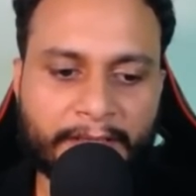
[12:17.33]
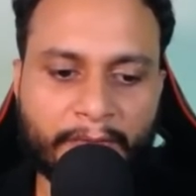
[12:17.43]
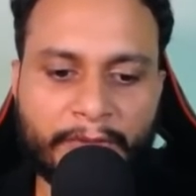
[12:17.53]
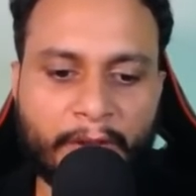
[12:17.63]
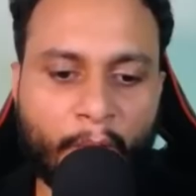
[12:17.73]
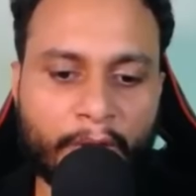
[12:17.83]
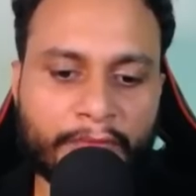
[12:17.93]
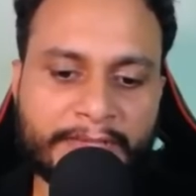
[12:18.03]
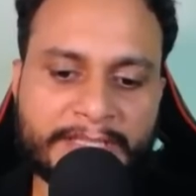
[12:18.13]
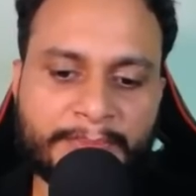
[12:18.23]
will
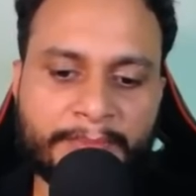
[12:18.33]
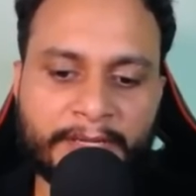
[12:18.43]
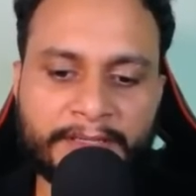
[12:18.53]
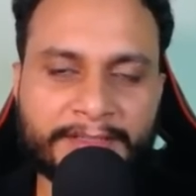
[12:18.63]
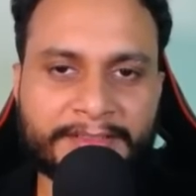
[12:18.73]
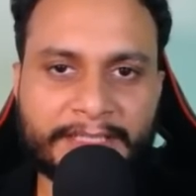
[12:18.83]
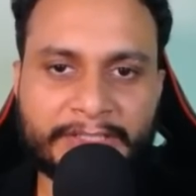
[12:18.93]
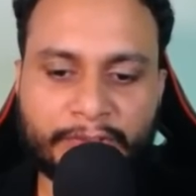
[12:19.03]
always be better than